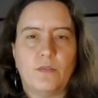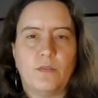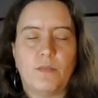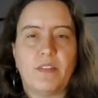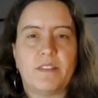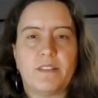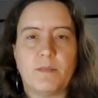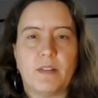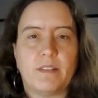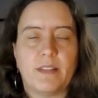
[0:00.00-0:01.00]
month to
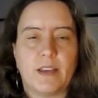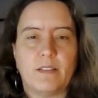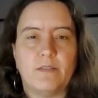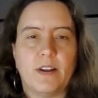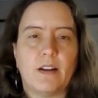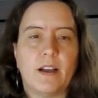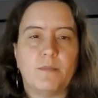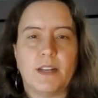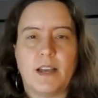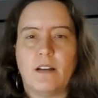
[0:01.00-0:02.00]
month, they can vary
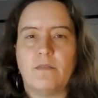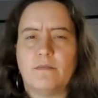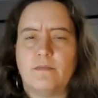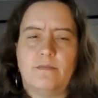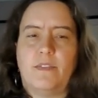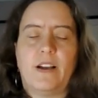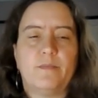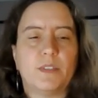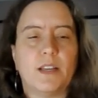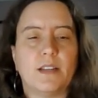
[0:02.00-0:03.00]
up and down
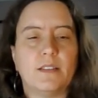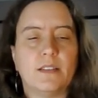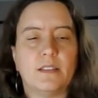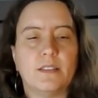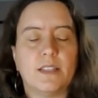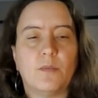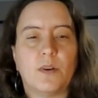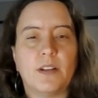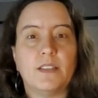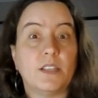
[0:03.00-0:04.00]
5% in sale
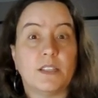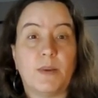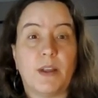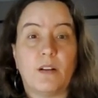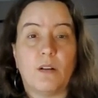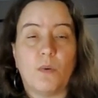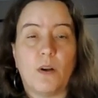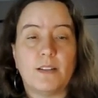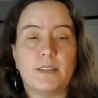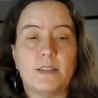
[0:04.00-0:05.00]
price, just depending on
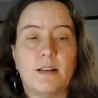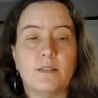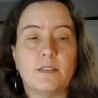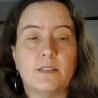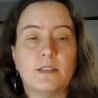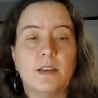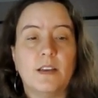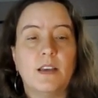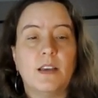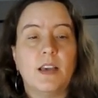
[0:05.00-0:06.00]
what sells.
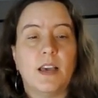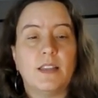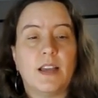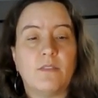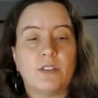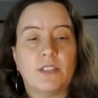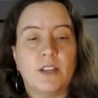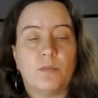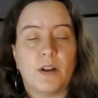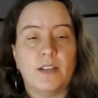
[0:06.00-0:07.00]
And the average
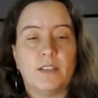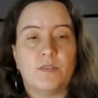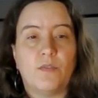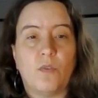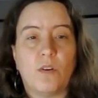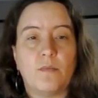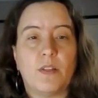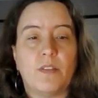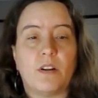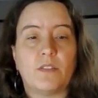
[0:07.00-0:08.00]
sale price for the
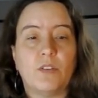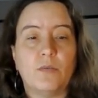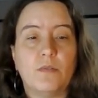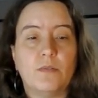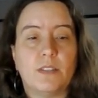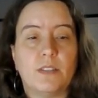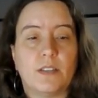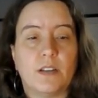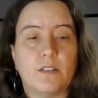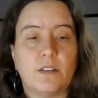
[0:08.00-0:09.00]
month of October was
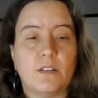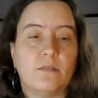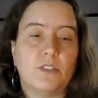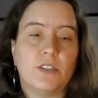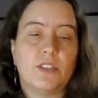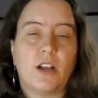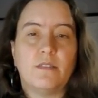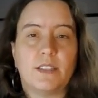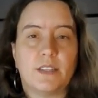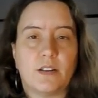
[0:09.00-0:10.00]
just shy
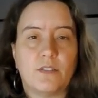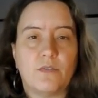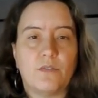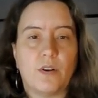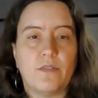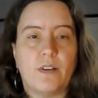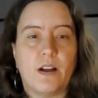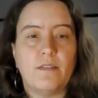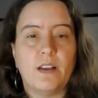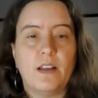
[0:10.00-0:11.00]
of
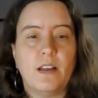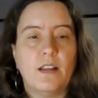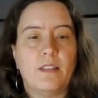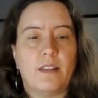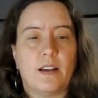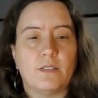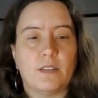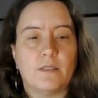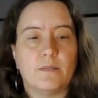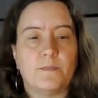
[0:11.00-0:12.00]
645,000.